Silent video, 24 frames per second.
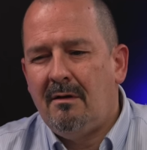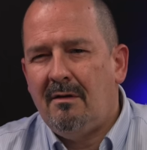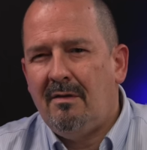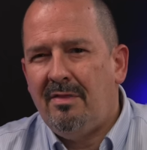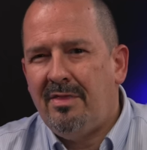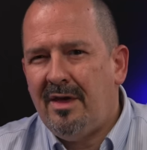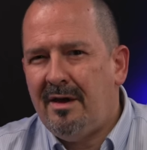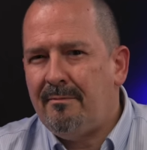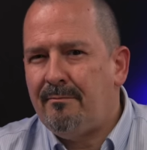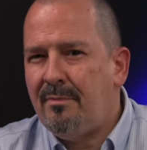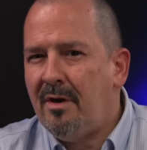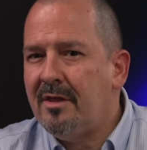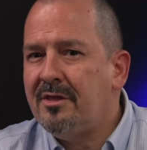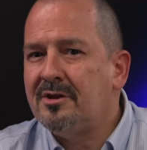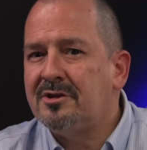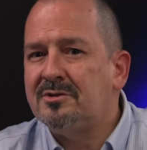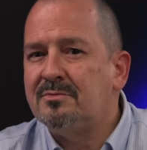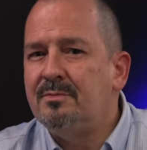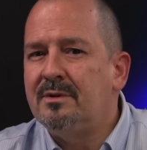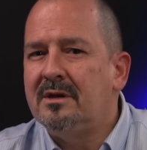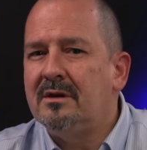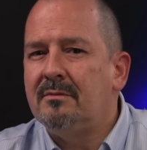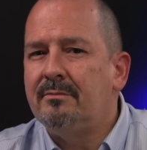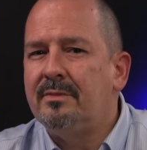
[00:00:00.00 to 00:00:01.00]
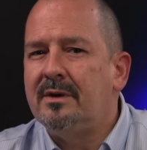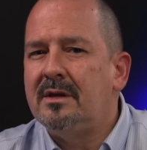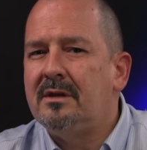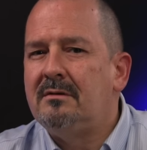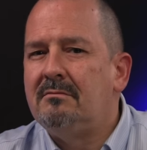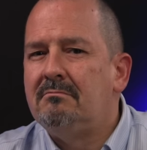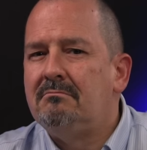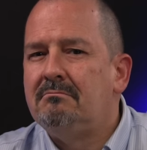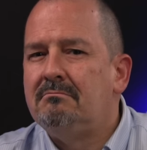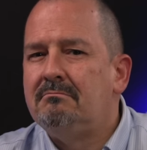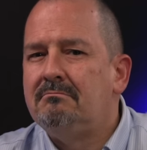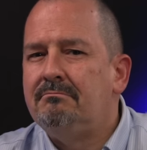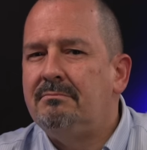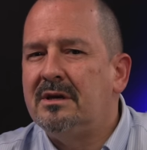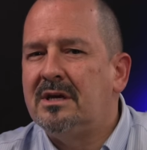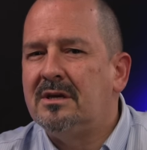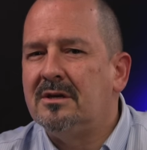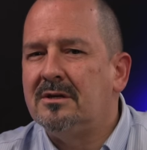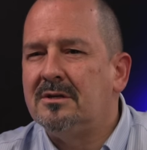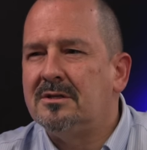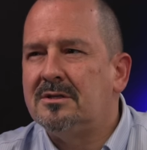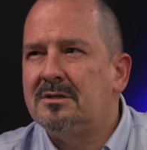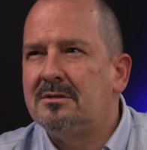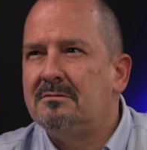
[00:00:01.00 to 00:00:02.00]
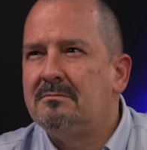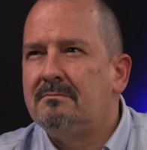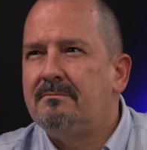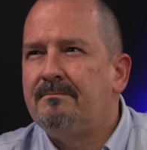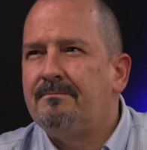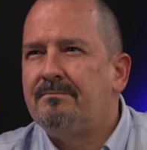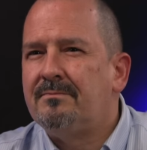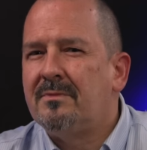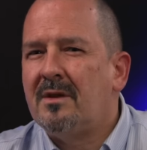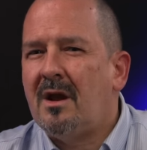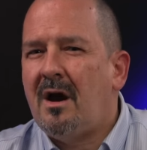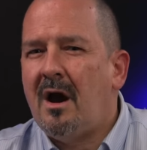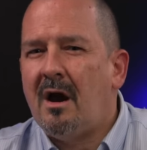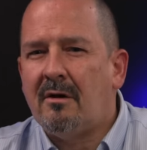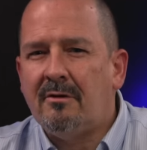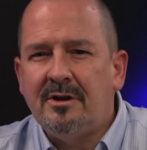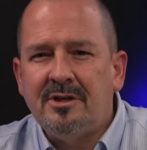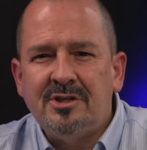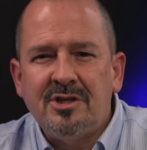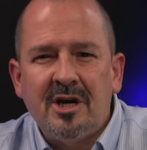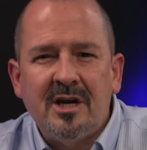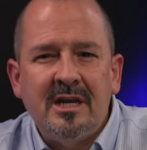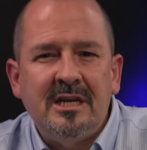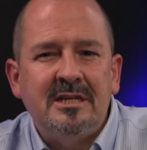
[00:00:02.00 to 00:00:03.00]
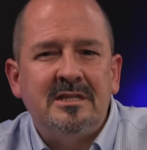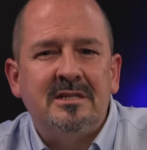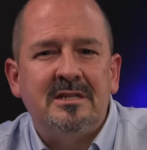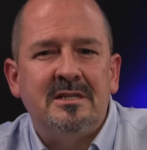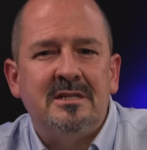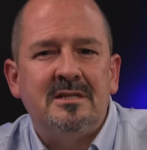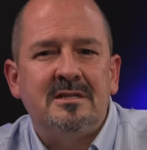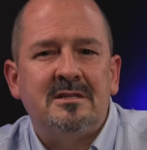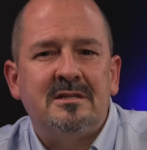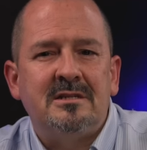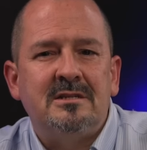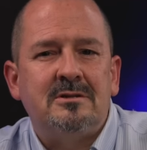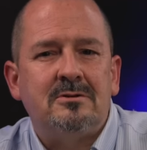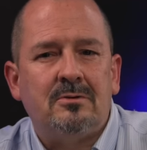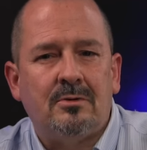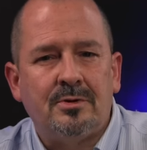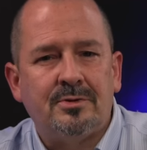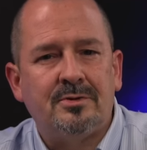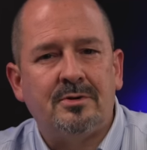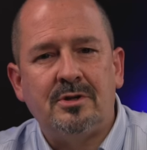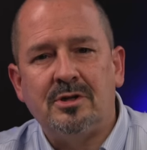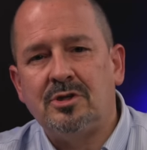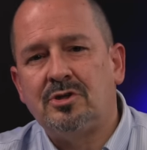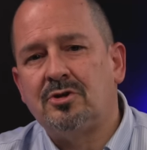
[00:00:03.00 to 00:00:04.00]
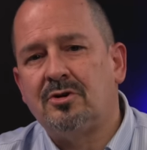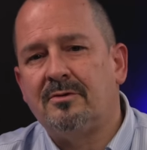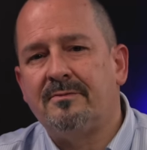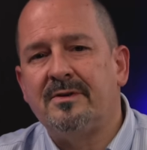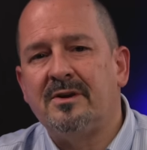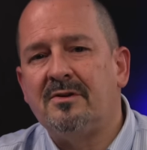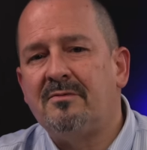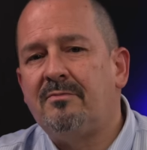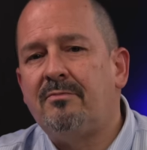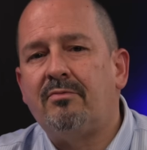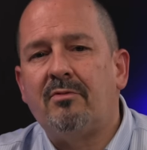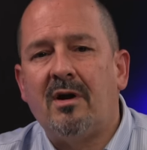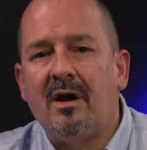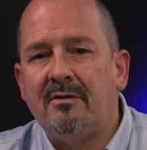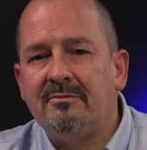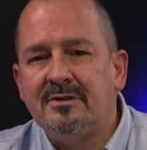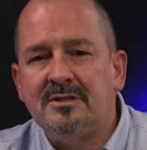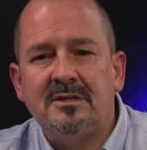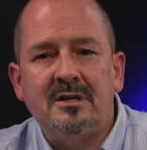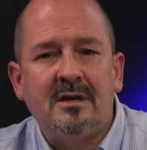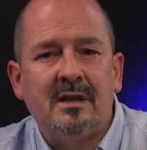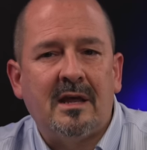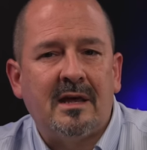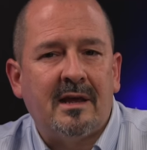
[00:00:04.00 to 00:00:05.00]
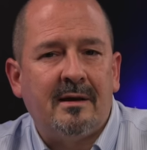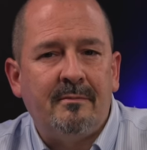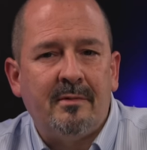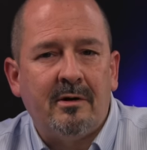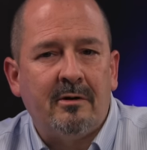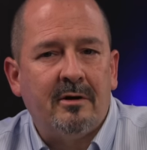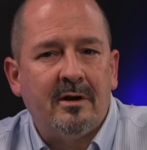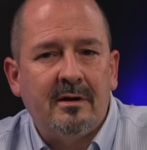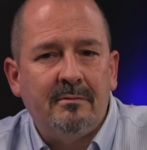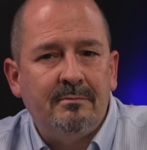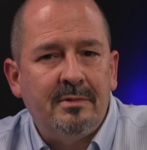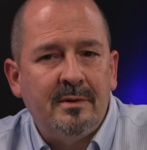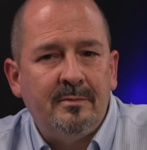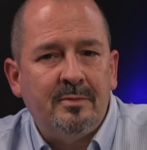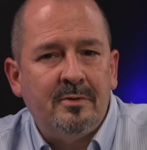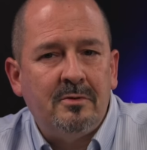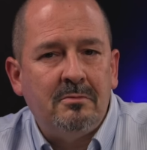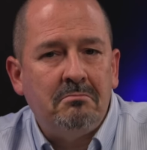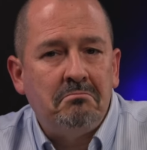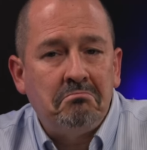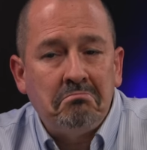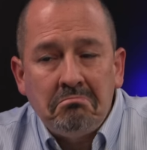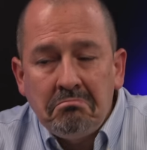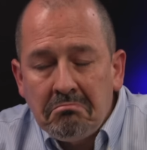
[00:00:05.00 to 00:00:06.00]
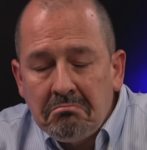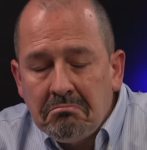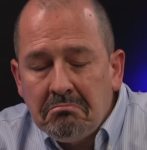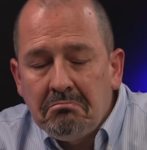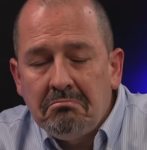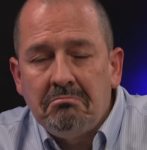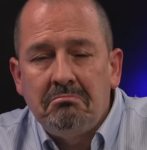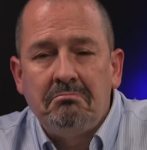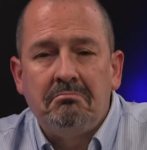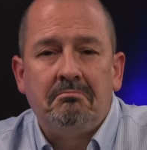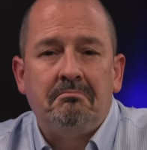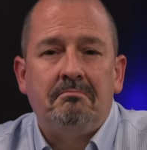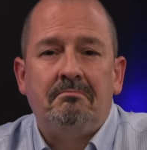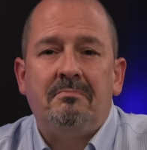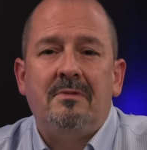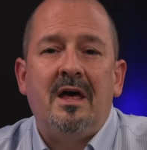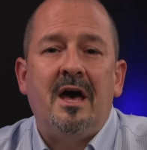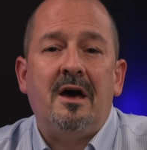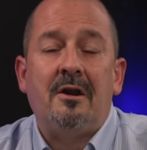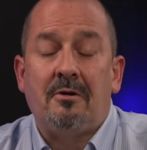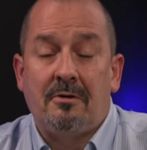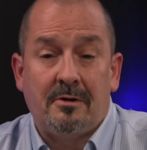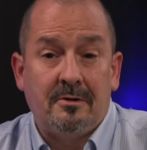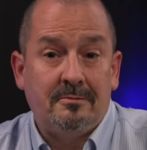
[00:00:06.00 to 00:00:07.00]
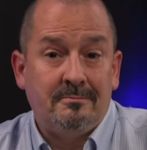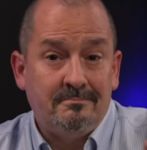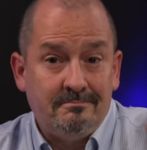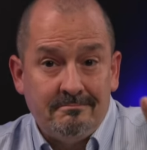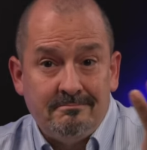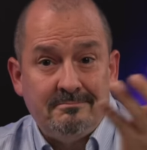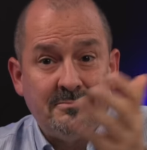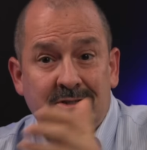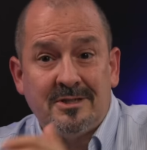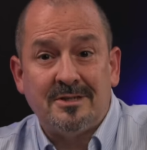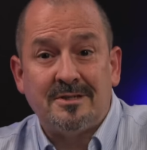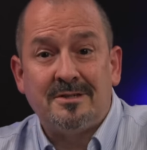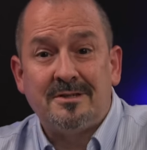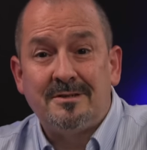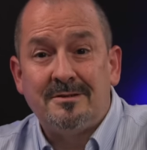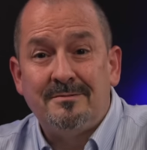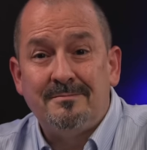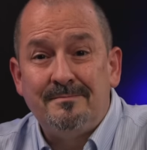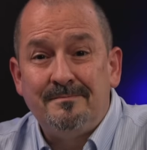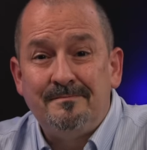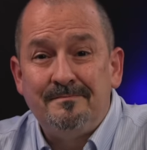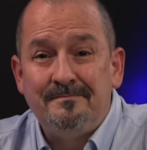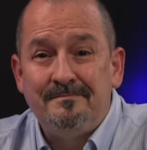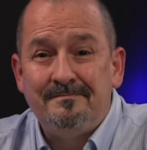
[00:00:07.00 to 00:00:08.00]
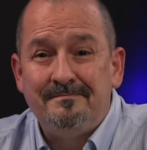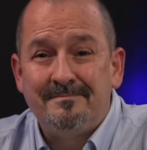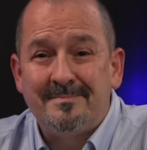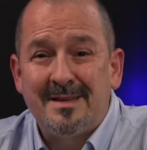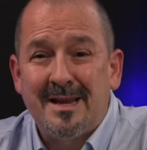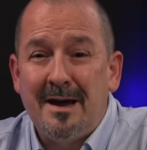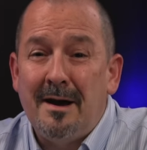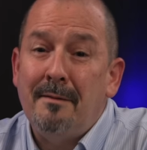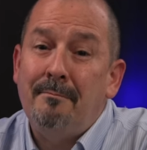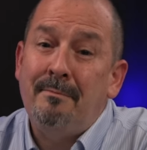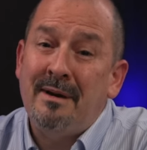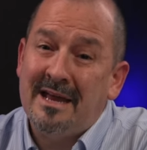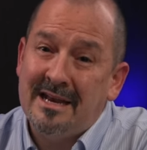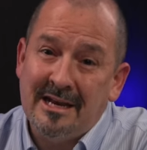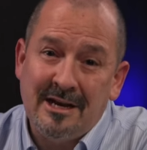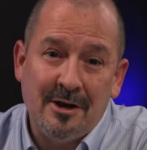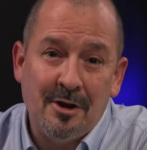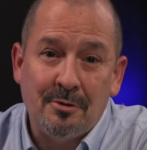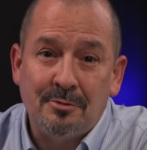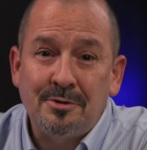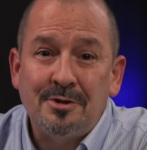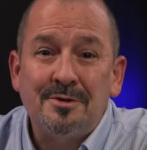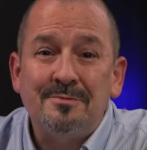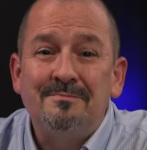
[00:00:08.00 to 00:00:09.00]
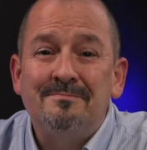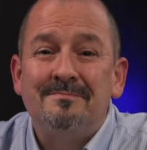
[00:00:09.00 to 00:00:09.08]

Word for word: That bothers me a bit because aren't Chinese citizens also deserving of privacy like American people? I don't know, just a petty note.